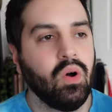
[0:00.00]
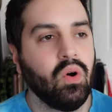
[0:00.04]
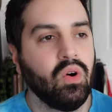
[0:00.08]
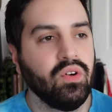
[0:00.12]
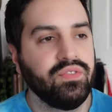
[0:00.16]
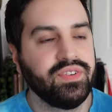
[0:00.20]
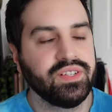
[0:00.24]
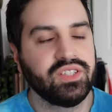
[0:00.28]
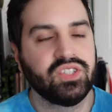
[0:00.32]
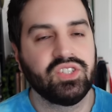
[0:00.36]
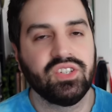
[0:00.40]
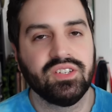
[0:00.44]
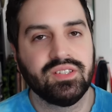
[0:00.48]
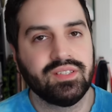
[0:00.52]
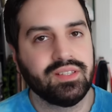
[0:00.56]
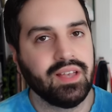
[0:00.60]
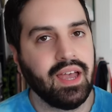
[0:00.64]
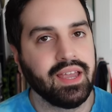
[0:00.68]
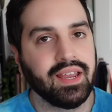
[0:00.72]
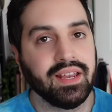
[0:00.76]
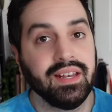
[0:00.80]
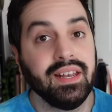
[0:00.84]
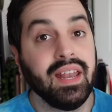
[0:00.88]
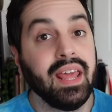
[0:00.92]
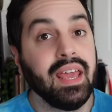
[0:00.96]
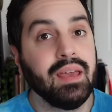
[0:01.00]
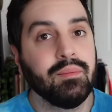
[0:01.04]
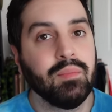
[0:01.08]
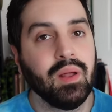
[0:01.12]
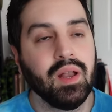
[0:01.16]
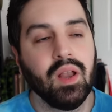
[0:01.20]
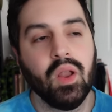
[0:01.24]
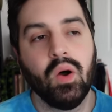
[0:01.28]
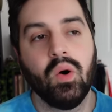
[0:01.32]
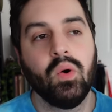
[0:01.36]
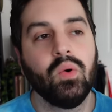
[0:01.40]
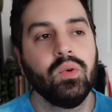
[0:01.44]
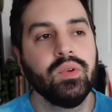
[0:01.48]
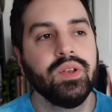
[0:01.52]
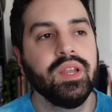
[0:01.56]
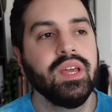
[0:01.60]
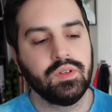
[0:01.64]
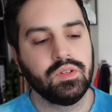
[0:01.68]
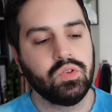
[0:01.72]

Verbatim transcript: or if it's just like name alone.